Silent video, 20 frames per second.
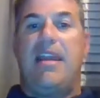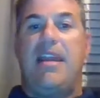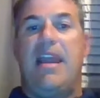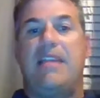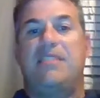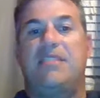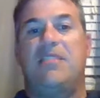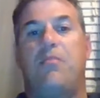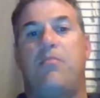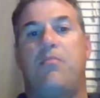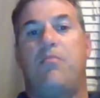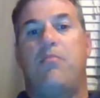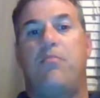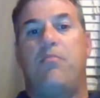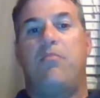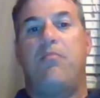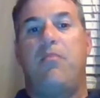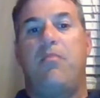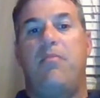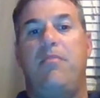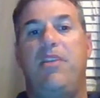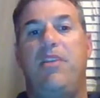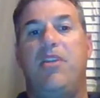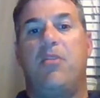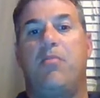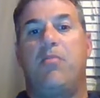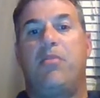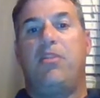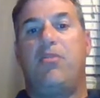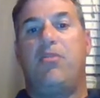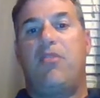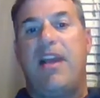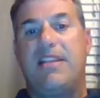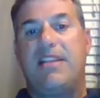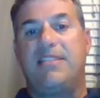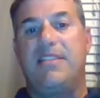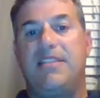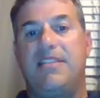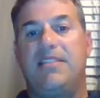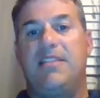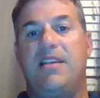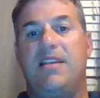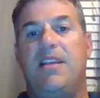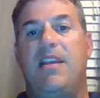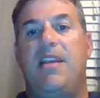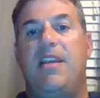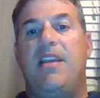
and as the year progresses,